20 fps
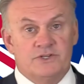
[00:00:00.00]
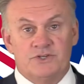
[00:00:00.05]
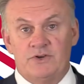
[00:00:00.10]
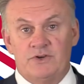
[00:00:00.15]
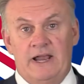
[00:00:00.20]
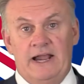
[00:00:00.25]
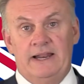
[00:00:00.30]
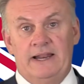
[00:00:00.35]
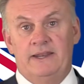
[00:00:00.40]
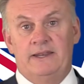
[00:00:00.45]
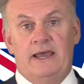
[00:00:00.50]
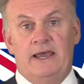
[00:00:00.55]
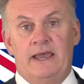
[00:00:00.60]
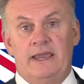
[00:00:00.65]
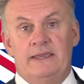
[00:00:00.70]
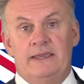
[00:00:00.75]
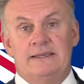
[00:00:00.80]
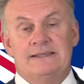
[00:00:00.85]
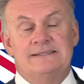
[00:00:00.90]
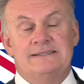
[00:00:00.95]
Australia
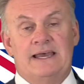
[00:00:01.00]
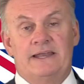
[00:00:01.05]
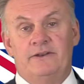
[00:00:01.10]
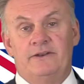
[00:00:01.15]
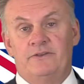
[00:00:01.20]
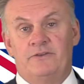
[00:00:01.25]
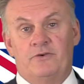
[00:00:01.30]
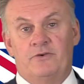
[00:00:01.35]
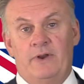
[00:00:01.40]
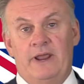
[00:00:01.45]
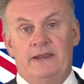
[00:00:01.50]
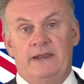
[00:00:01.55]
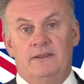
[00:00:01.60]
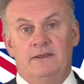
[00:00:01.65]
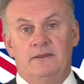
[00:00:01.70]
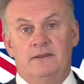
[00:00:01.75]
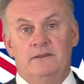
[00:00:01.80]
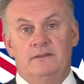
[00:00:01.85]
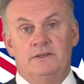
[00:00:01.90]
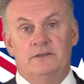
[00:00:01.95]
Day is under threat.